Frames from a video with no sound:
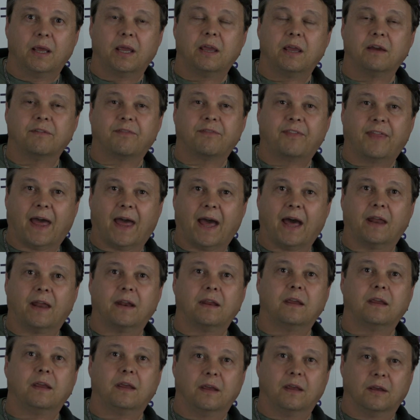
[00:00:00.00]
If
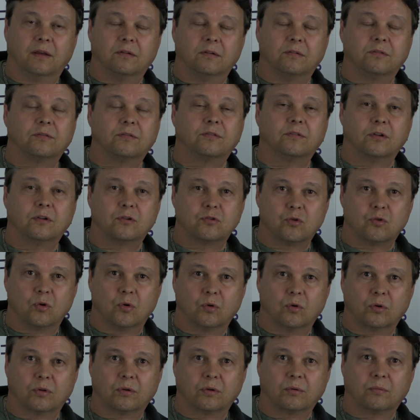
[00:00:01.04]
that is the
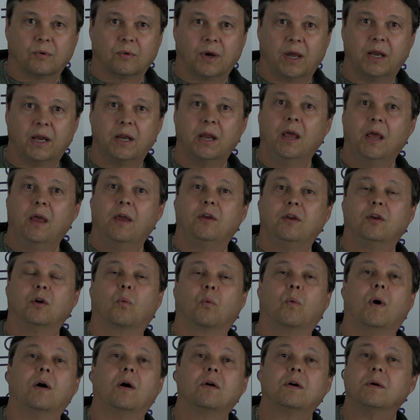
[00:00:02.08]
truth, right? You're
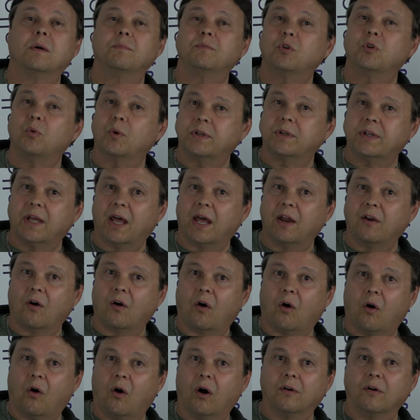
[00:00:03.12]
welcome to attend
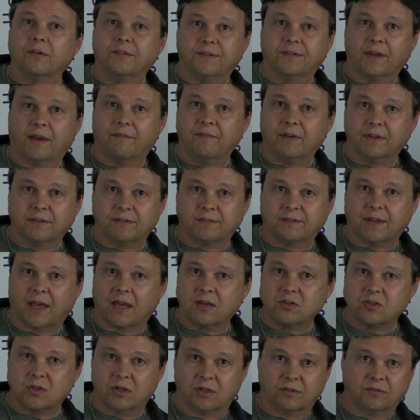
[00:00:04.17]
all 7
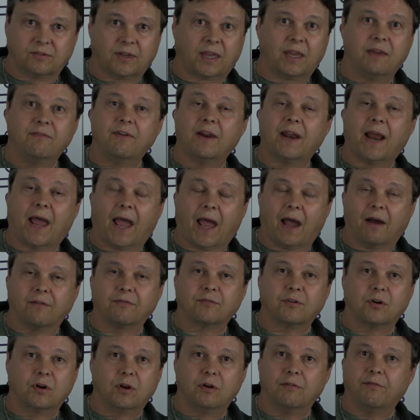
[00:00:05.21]
sessions even
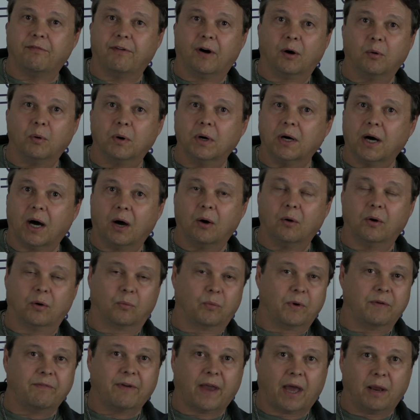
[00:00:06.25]
after you foul out, and
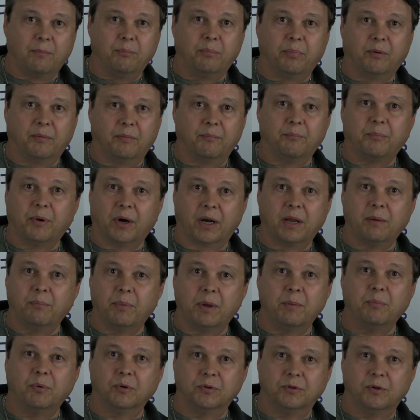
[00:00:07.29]
we've had plenty of
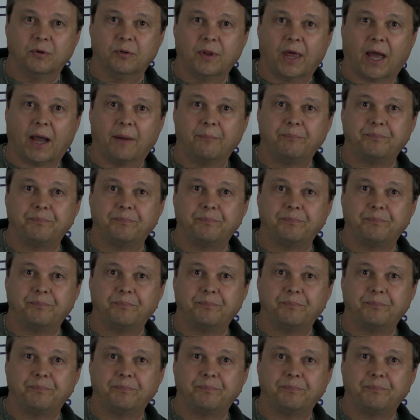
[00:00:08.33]
people do that.